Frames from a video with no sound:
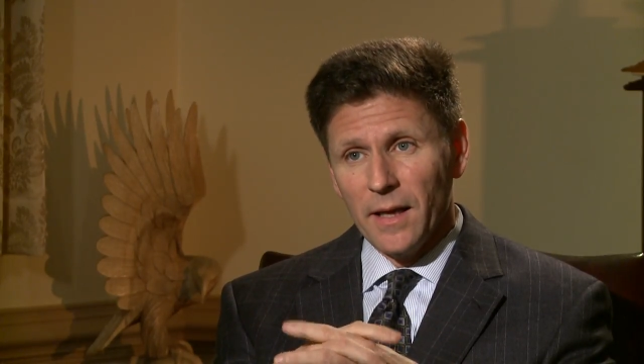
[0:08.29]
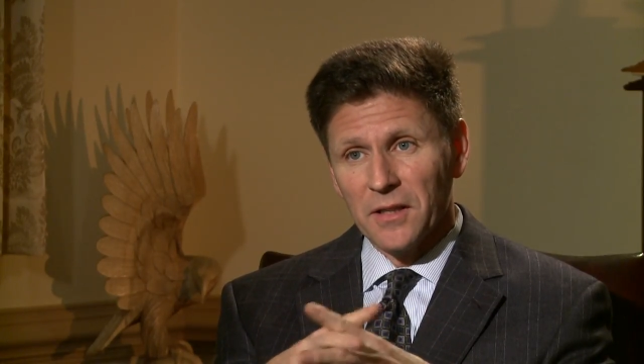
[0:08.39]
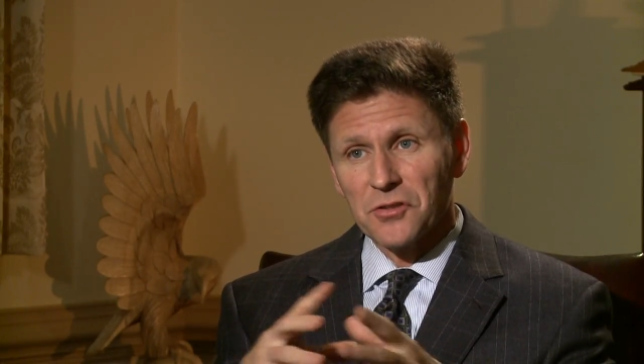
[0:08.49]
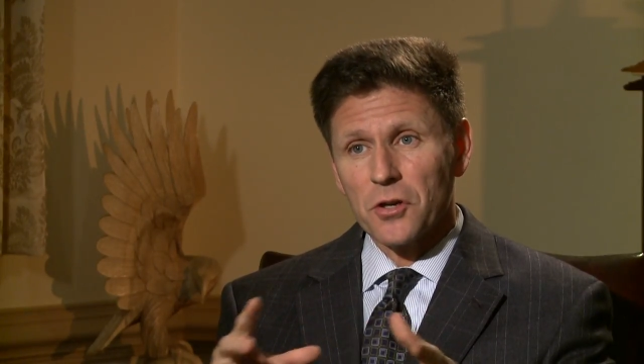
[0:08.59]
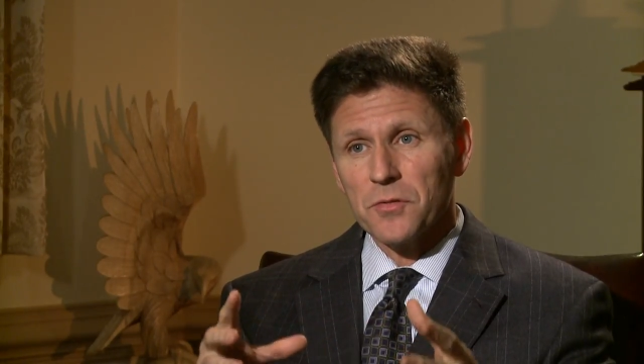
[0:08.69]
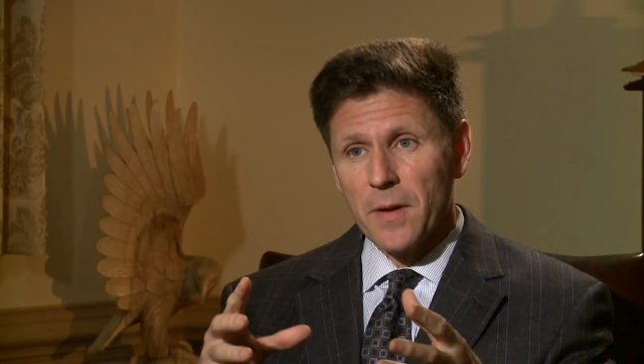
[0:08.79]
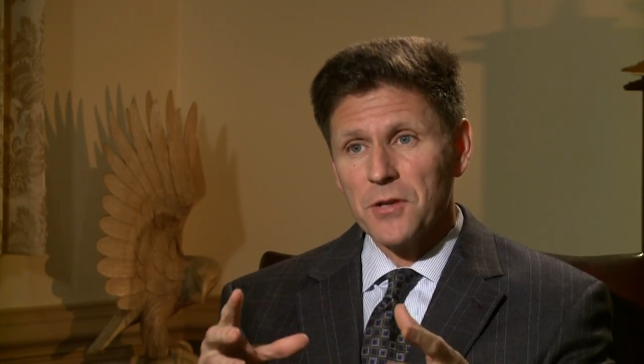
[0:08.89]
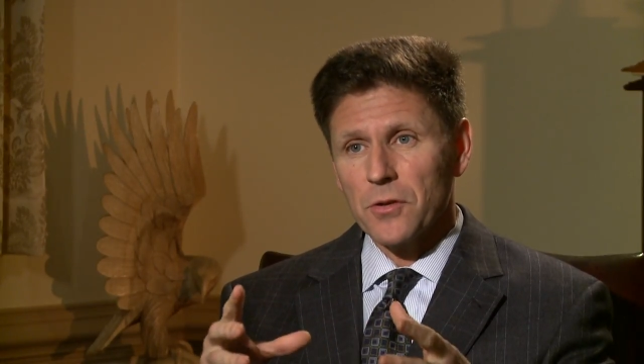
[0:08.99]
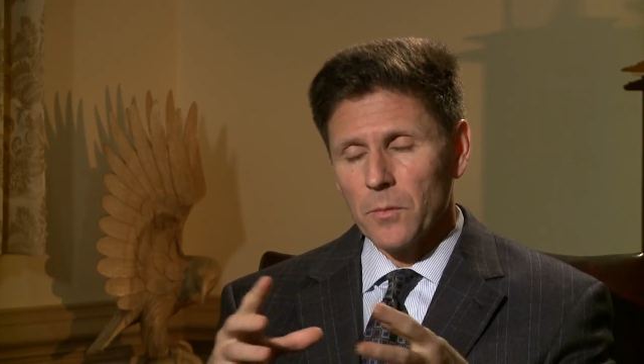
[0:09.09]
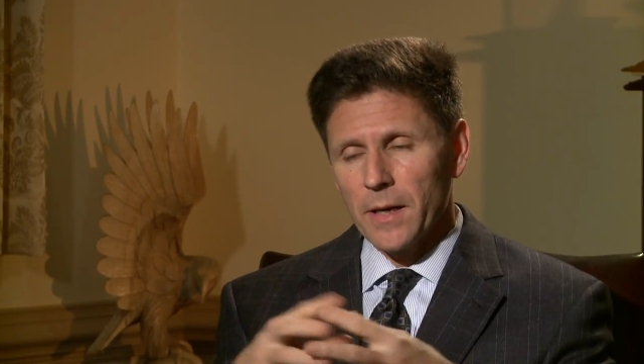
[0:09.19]
and the Sergeant
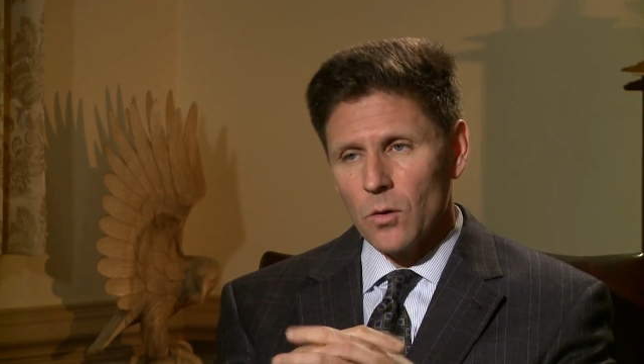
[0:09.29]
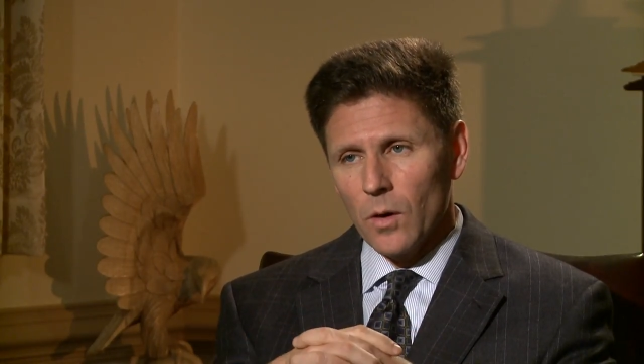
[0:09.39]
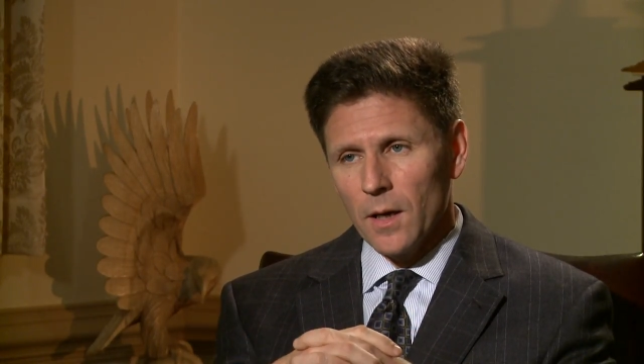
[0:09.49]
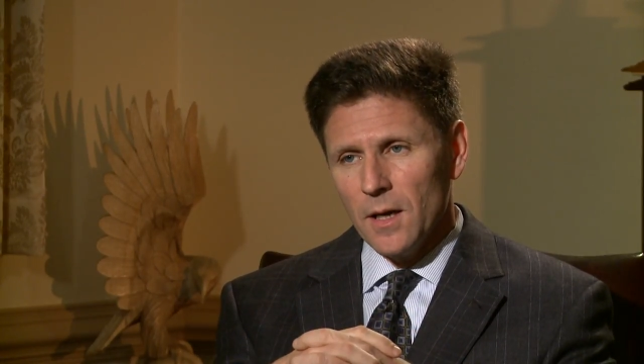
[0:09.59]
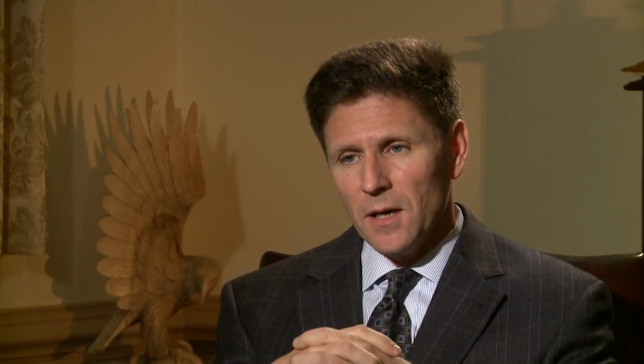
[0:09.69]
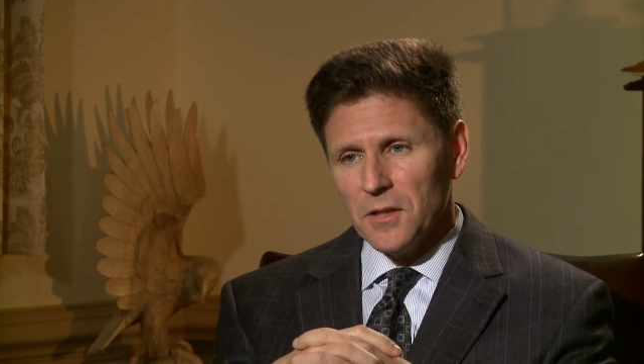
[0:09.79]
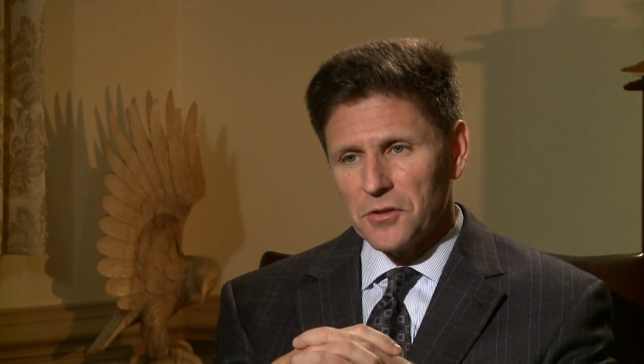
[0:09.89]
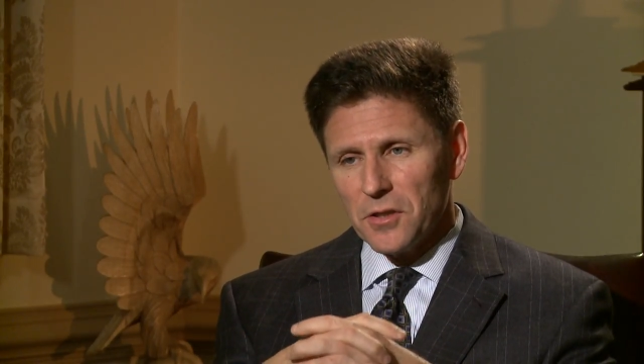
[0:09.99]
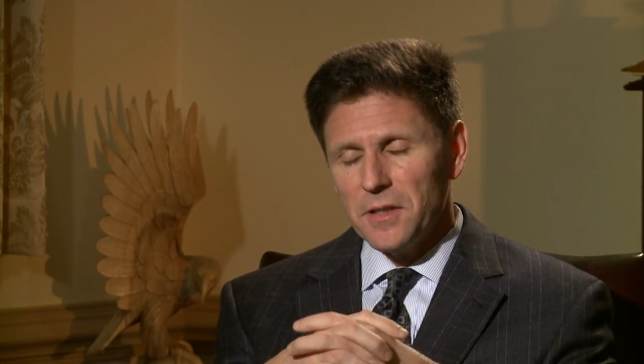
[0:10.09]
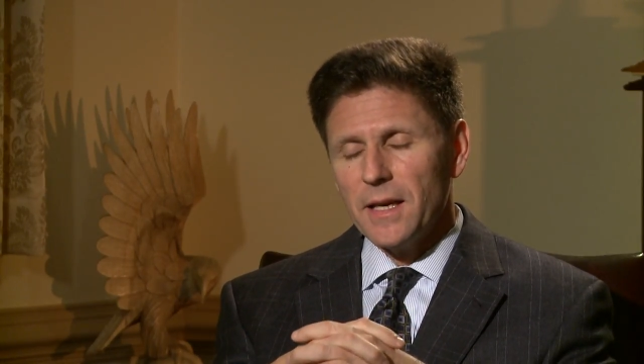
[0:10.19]
Major of the Marine Corps
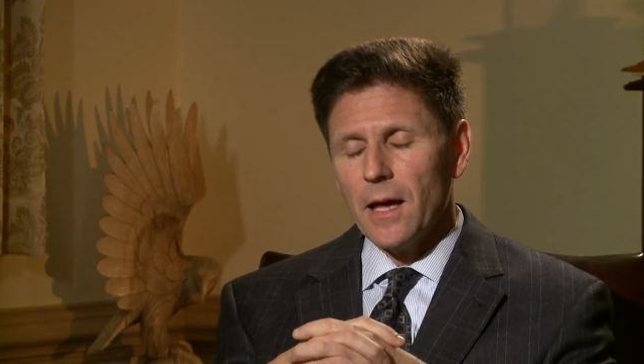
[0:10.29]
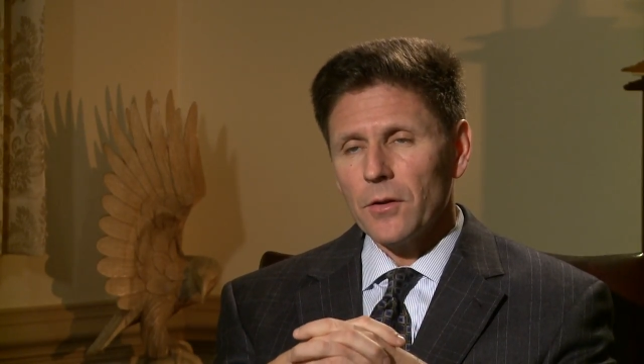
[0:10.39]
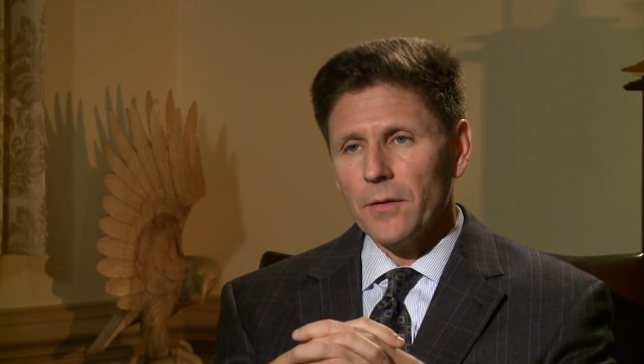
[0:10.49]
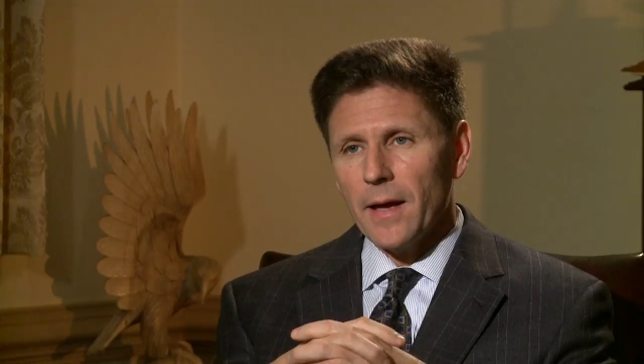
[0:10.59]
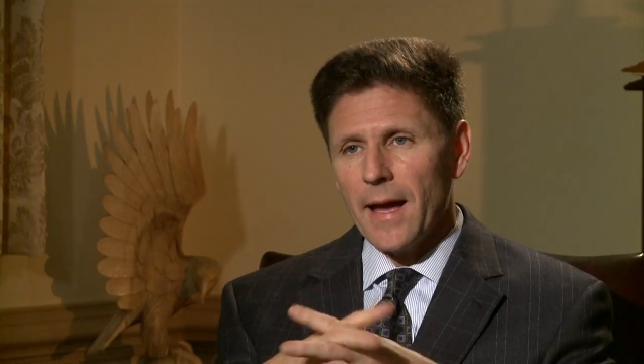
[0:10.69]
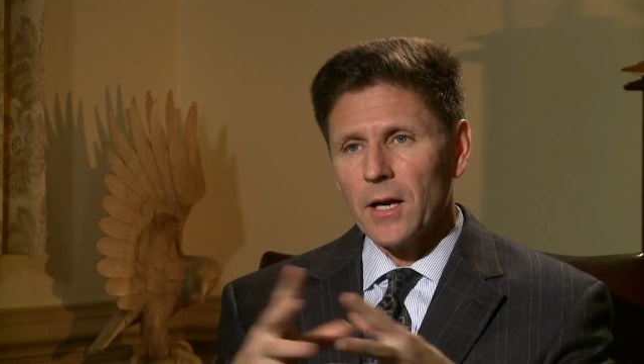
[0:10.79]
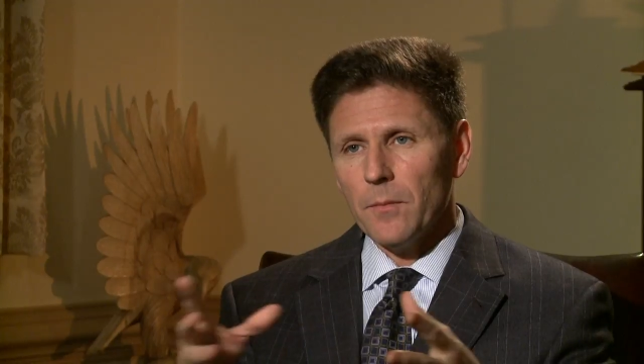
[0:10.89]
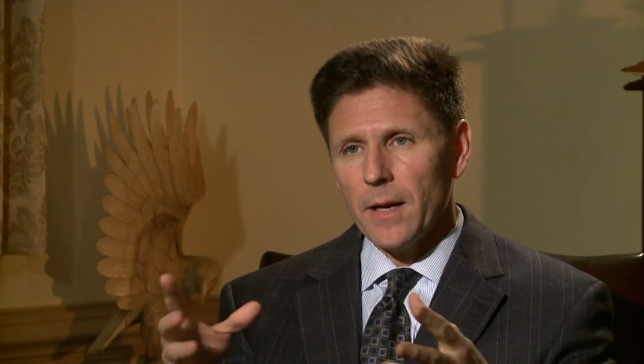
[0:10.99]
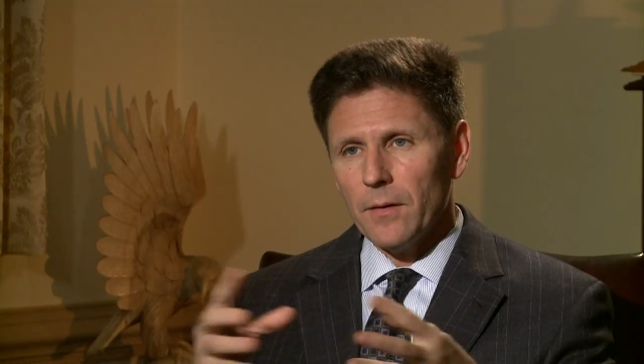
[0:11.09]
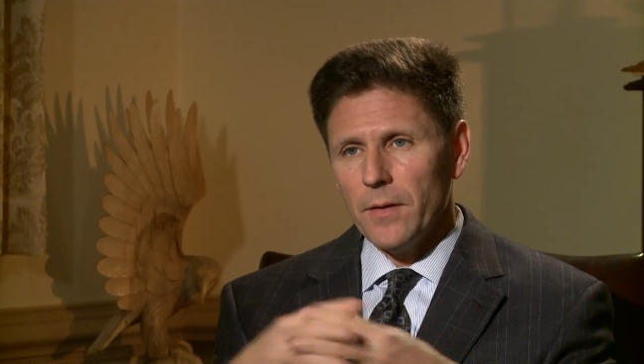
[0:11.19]
stood together in the hangar
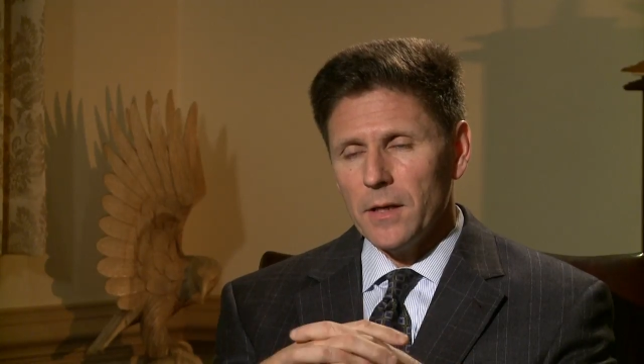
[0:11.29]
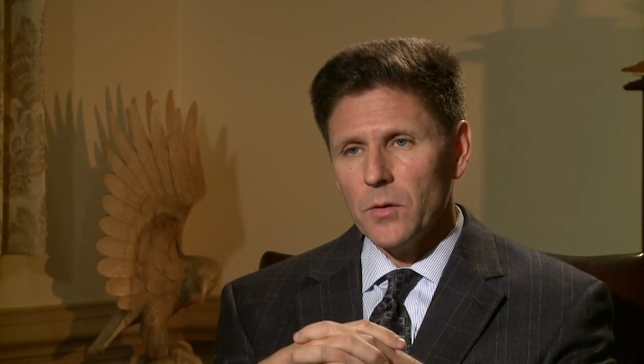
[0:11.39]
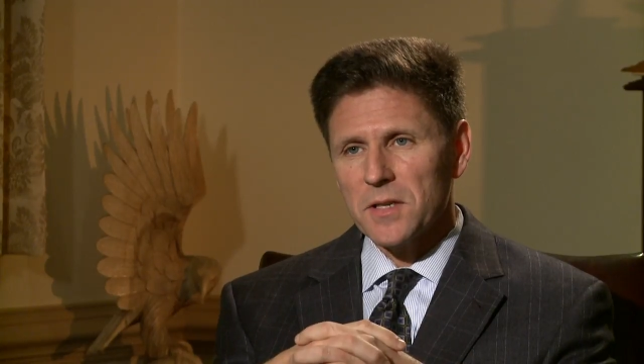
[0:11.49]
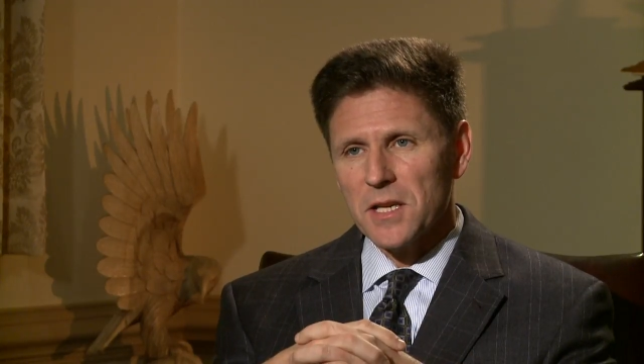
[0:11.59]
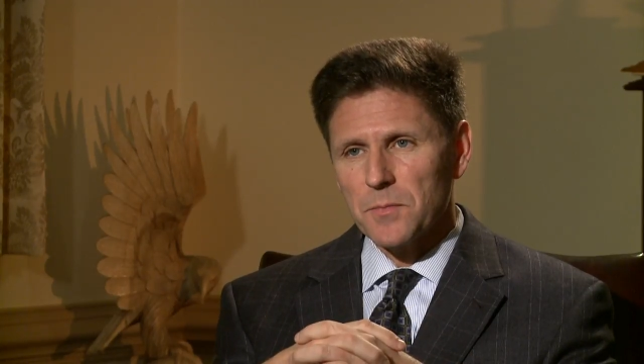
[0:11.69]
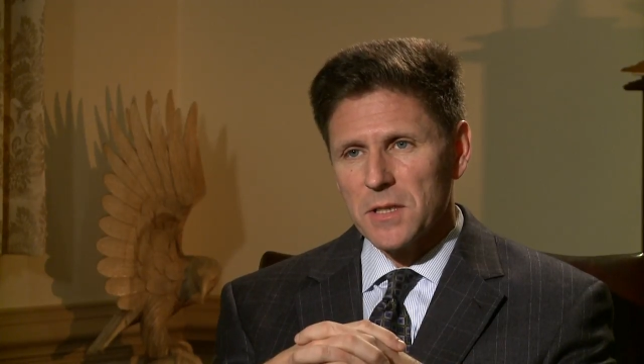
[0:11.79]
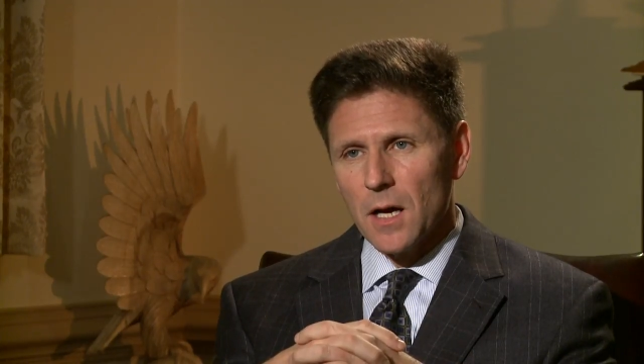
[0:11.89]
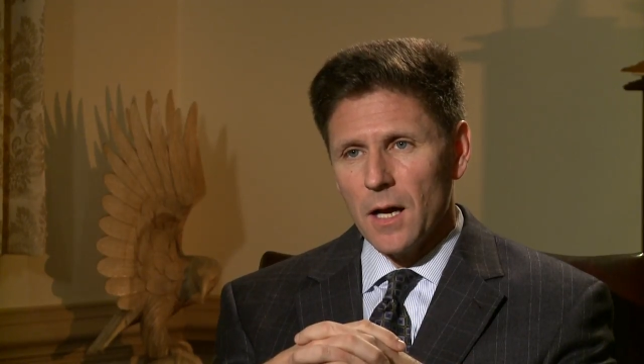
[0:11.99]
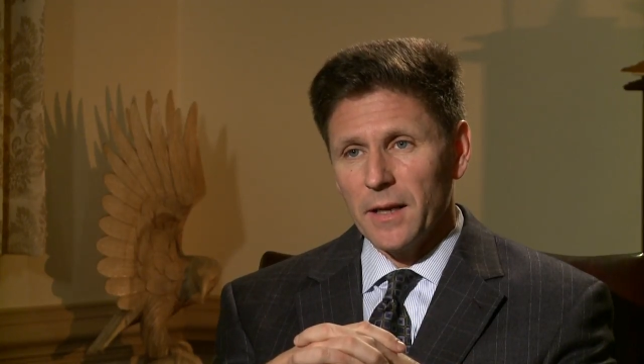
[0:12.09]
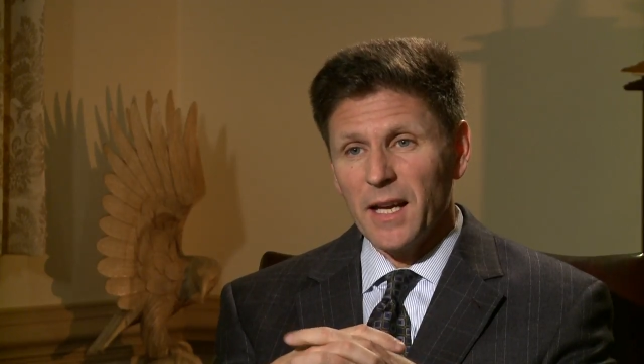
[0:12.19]
bay of the USS
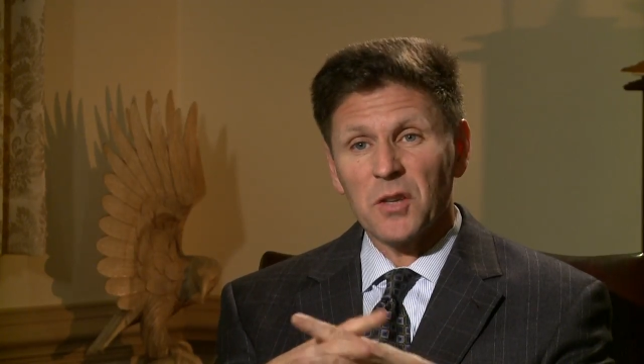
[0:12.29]
Bataan